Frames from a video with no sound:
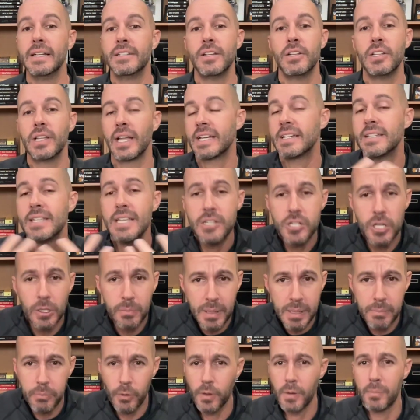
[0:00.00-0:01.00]
Like teaching
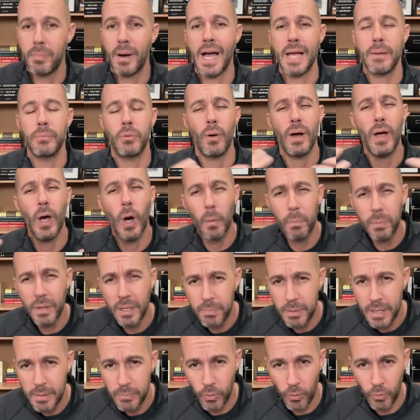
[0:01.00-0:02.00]
people the Bible, helping
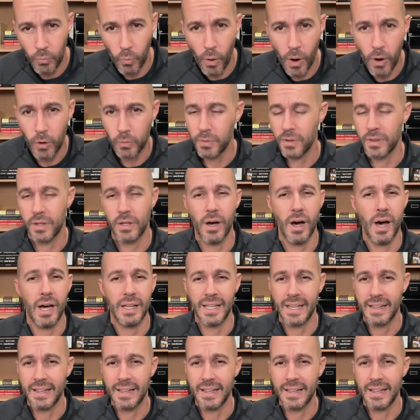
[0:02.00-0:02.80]
people walk with God,